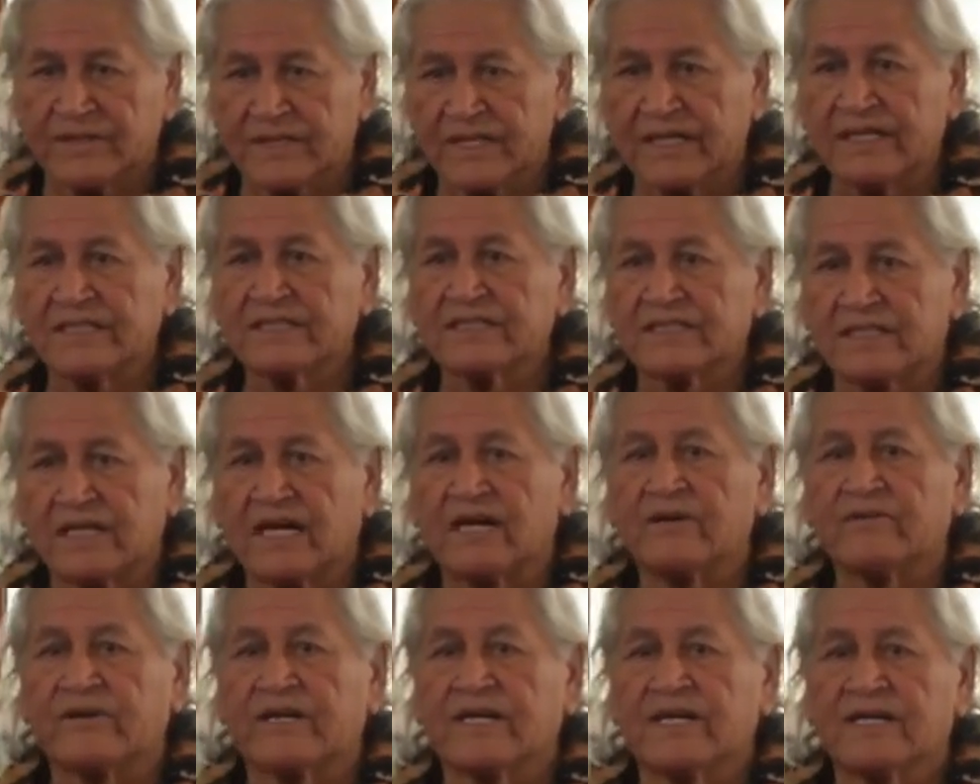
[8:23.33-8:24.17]

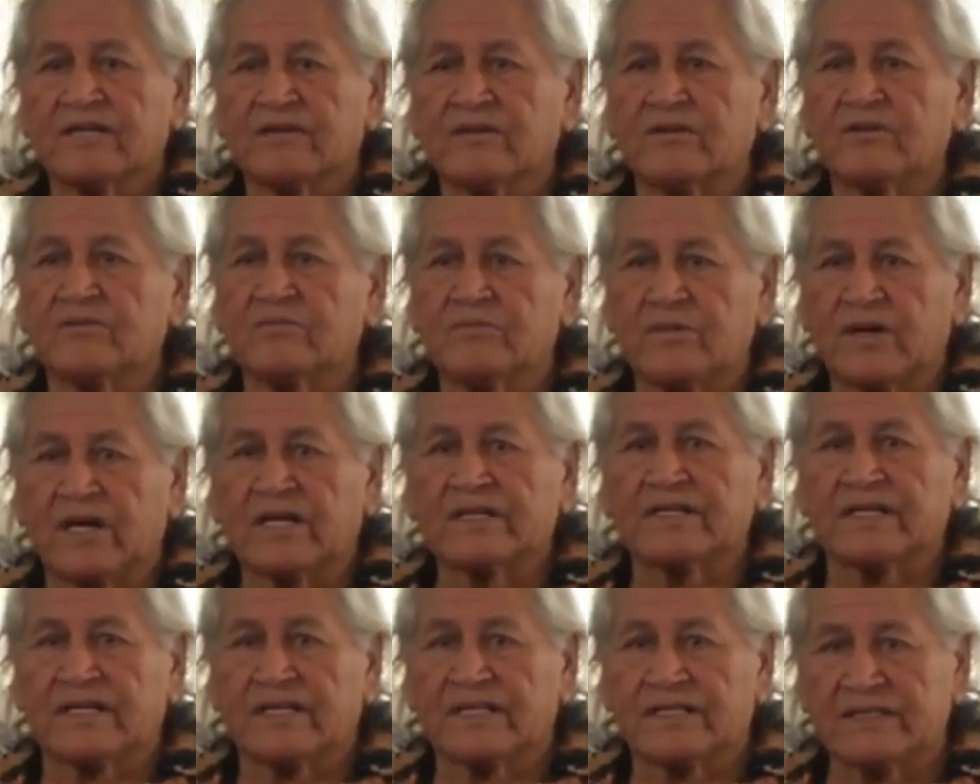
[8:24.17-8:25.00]
Ptesawi, who
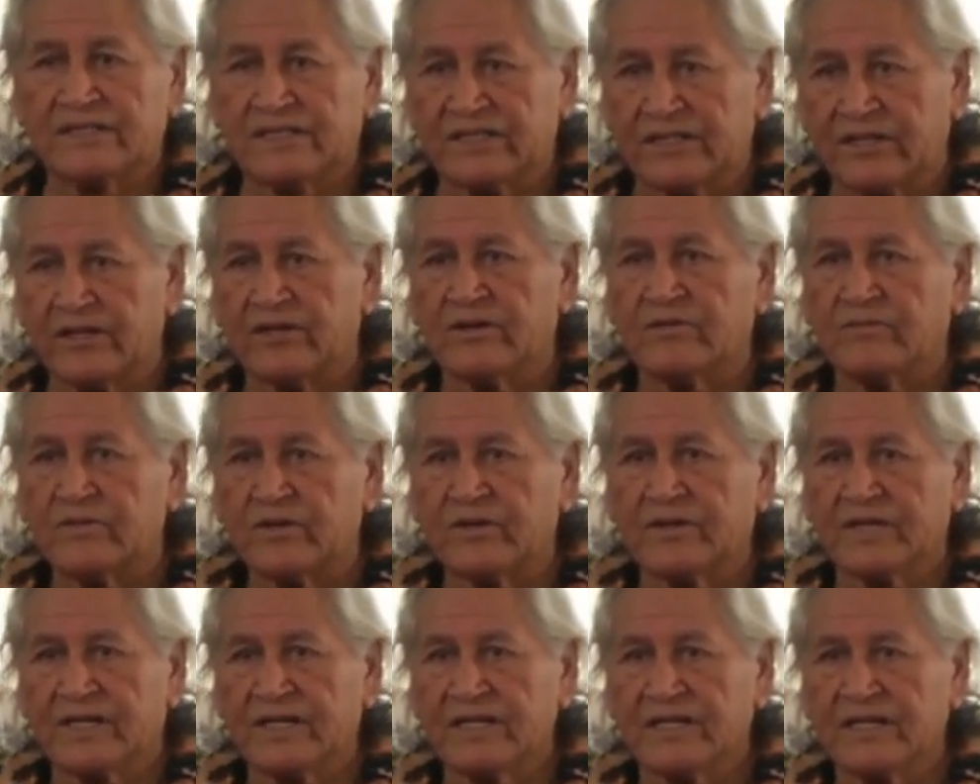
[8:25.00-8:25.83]
brought that
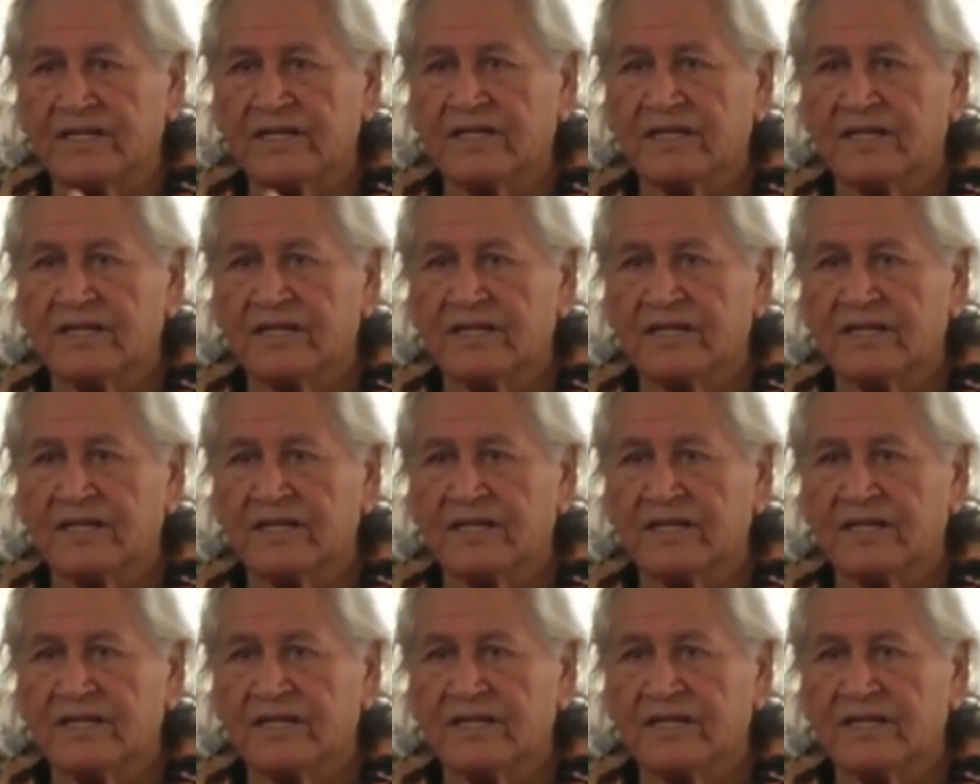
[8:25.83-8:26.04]
ceremony.